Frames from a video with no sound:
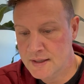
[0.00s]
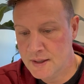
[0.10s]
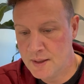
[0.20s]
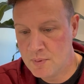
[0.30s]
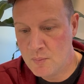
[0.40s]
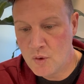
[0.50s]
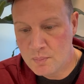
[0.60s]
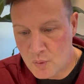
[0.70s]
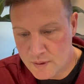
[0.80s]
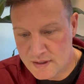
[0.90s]
But more
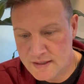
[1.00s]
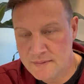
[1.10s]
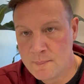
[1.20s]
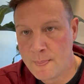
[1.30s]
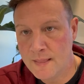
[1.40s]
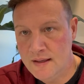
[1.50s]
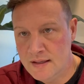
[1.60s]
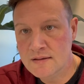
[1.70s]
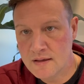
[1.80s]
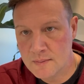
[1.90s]
importantly,
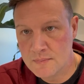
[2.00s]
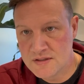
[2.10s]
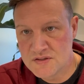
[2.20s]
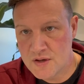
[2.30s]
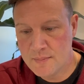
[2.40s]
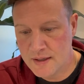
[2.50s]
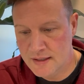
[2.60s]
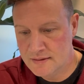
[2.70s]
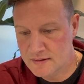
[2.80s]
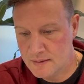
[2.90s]
income. Let's talk about
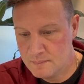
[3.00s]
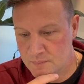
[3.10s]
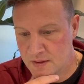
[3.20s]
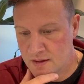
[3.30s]
income.